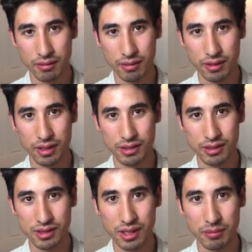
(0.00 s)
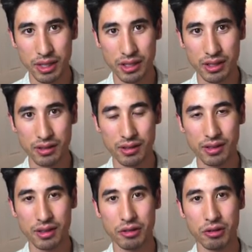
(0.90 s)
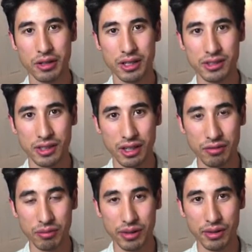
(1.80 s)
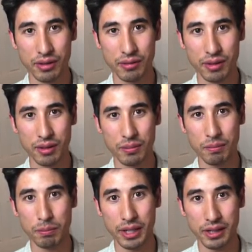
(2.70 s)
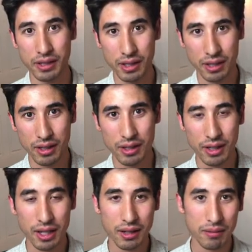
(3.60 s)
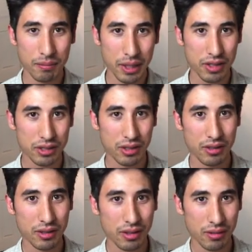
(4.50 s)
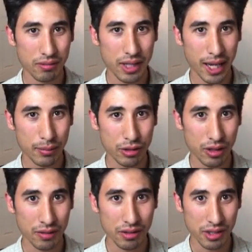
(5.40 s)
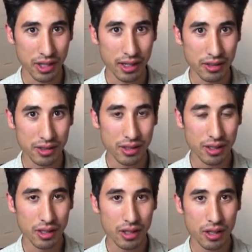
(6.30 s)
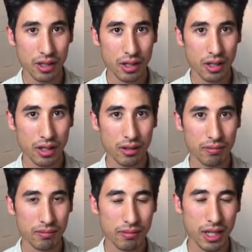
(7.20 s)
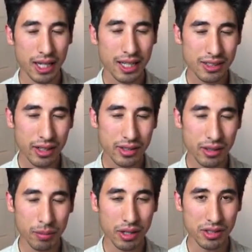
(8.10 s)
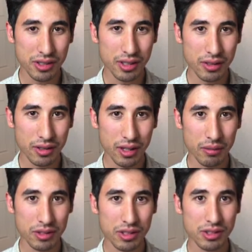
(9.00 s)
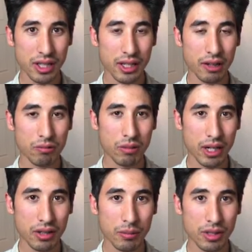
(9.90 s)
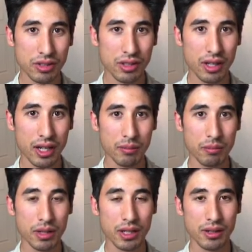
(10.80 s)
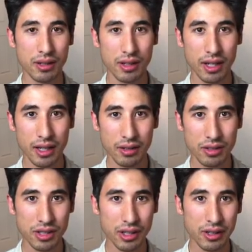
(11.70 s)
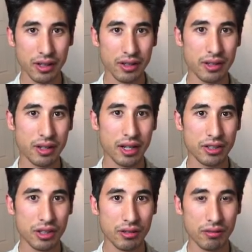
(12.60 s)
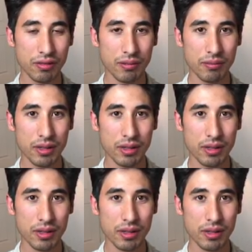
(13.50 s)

Doesn't seem like it correlates enough with the big picture to capture all those gains. I guess also on a personal note, it was just taking way too much time and energy and attention from